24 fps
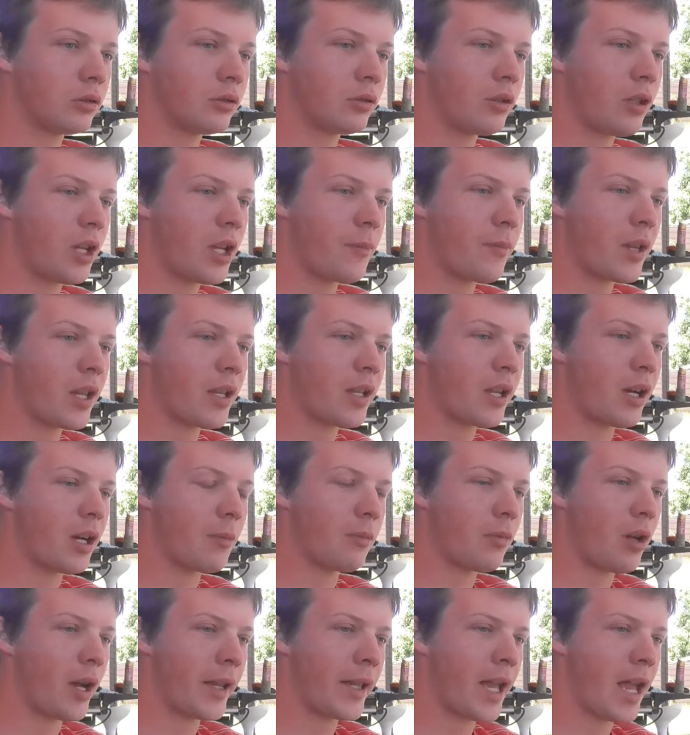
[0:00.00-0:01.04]
Don't become
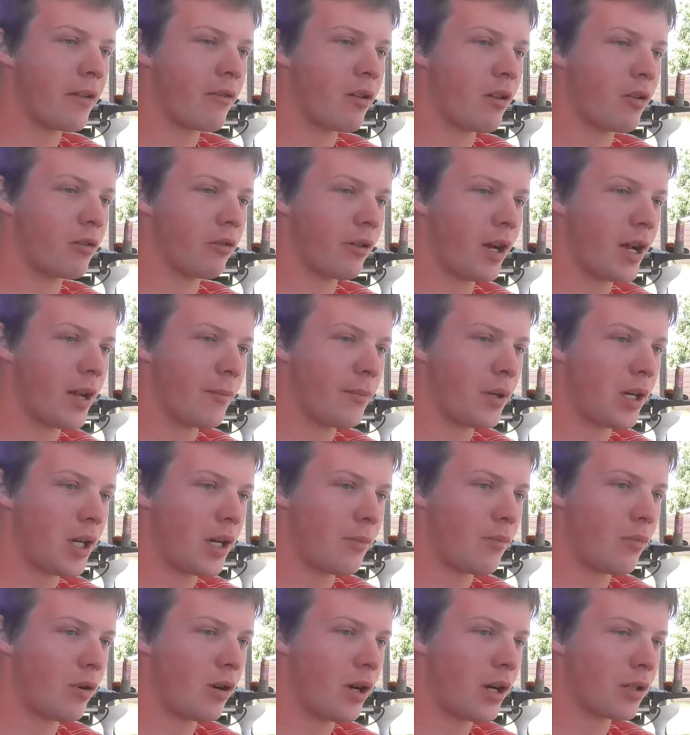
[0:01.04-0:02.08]
like Angry Grandpa,
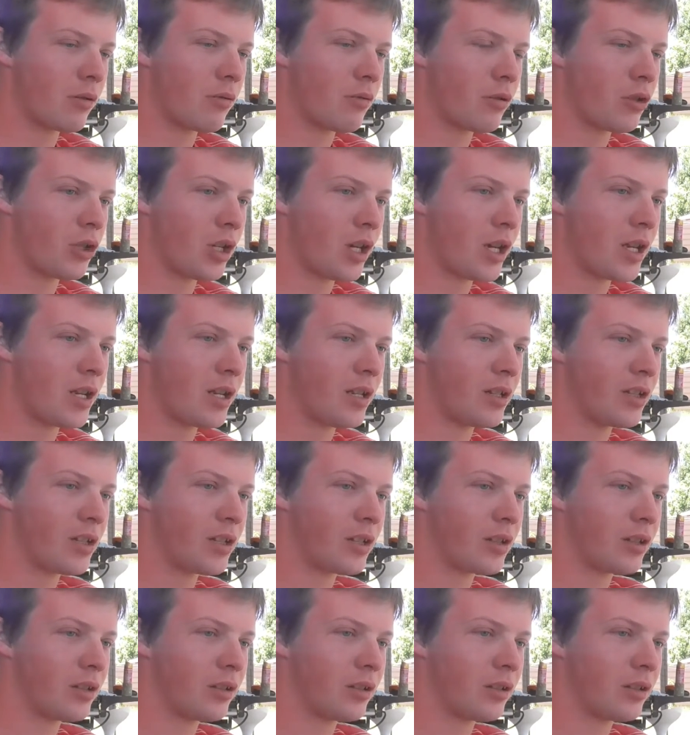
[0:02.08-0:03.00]
Michael, jeez.